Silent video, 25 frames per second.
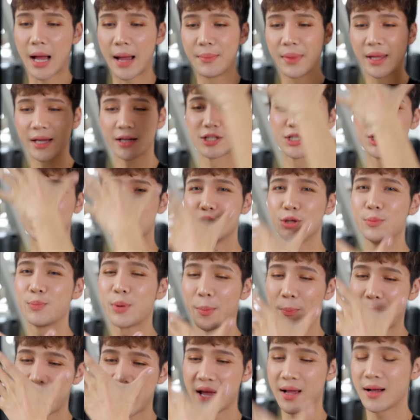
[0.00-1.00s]
I'm like
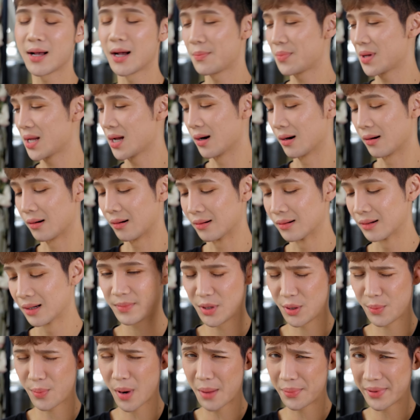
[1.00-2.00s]
super pink up here.
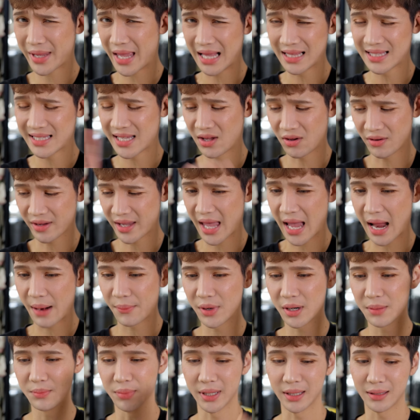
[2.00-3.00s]
You probably can't tell on
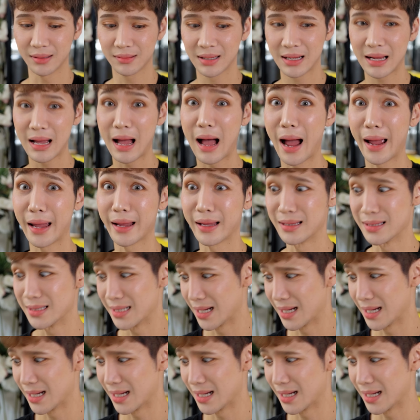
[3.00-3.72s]
camera, but I can